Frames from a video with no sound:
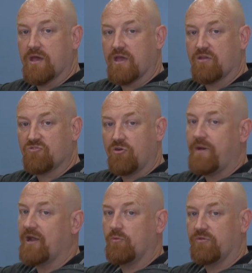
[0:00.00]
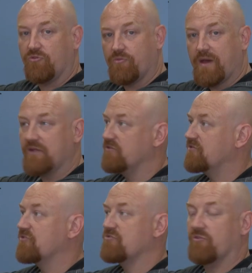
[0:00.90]
a control panel with all the buttons
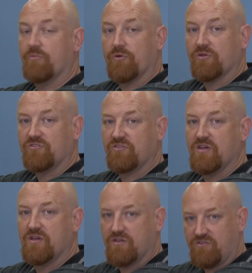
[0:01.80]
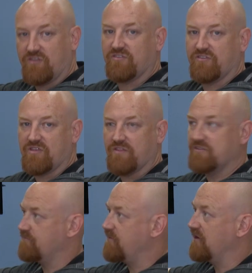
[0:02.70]
to control the points, just as the other
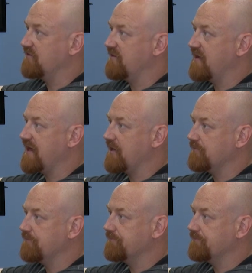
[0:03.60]
parts of the layout.